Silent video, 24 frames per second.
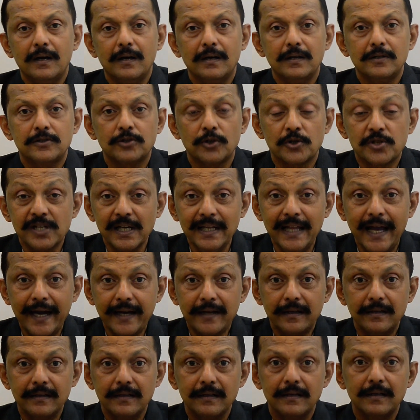So
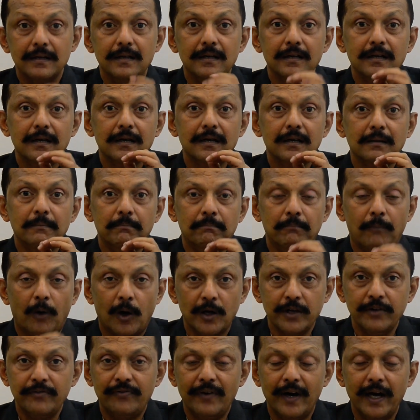select,
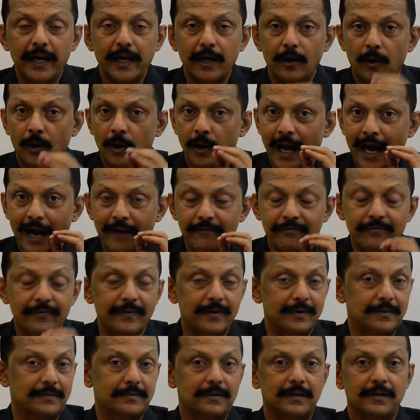modify, or have
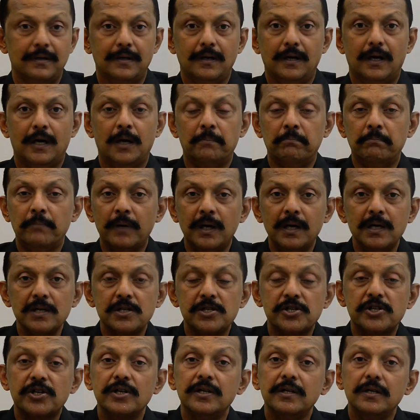a
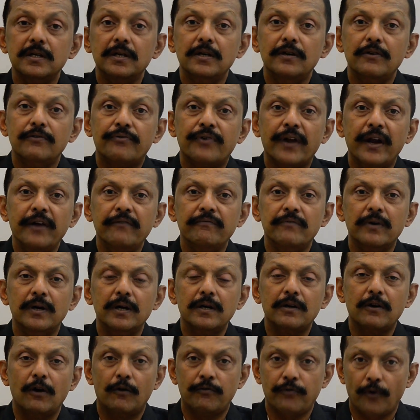merged
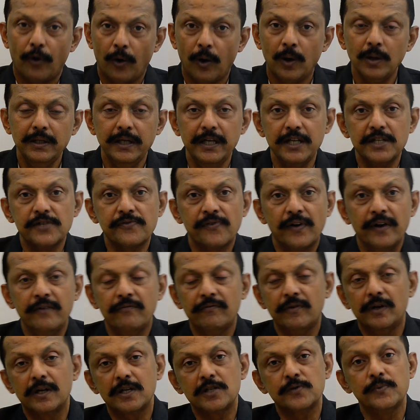framework of all these
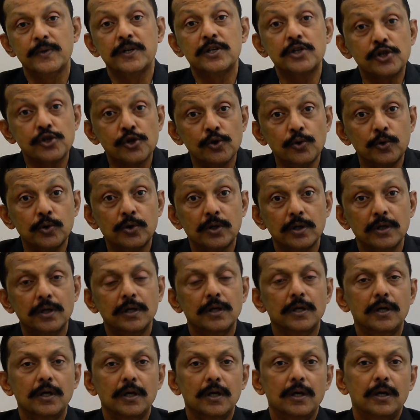frameworks which suit
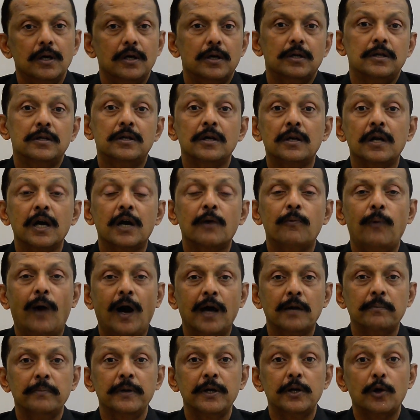the
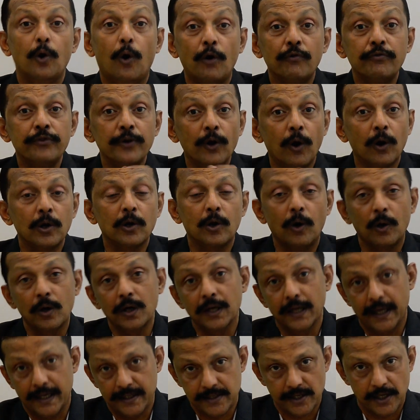requirement of your
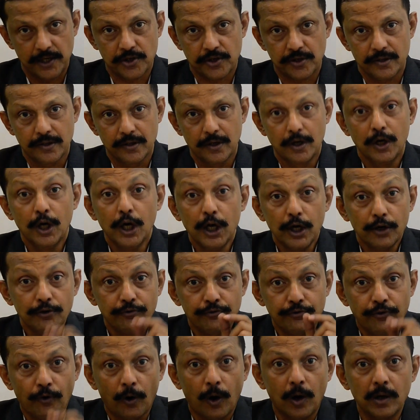organization
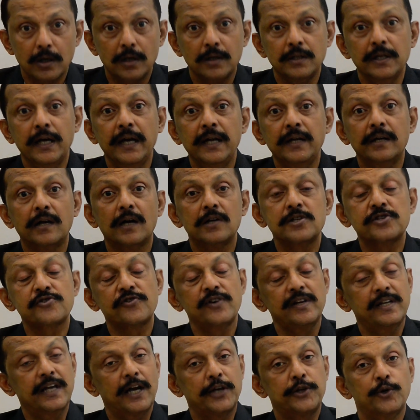for the industry
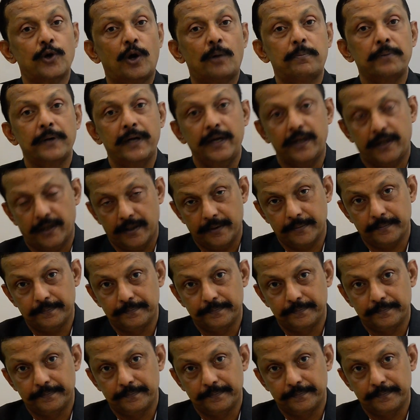that you operate in.